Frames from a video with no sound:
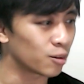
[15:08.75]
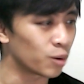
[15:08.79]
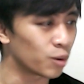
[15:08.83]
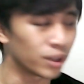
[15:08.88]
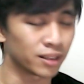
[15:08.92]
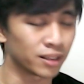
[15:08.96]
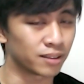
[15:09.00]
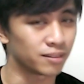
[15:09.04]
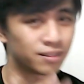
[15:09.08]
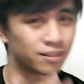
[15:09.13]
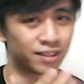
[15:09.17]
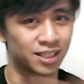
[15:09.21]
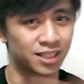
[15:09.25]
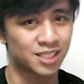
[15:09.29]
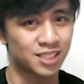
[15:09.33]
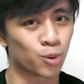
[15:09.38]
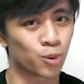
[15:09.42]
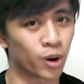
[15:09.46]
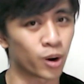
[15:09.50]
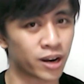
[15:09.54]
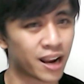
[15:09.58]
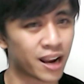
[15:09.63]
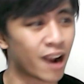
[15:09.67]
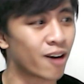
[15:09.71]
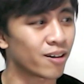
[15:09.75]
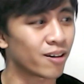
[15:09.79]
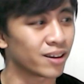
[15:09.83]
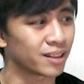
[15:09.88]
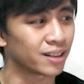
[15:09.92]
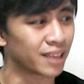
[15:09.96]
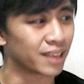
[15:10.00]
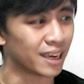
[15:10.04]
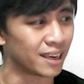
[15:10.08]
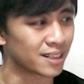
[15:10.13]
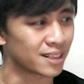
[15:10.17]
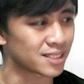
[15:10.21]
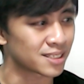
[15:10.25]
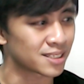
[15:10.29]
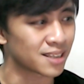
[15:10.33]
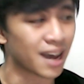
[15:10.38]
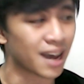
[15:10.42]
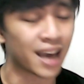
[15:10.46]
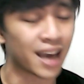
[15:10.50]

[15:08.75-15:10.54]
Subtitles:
well, this one aerial ace,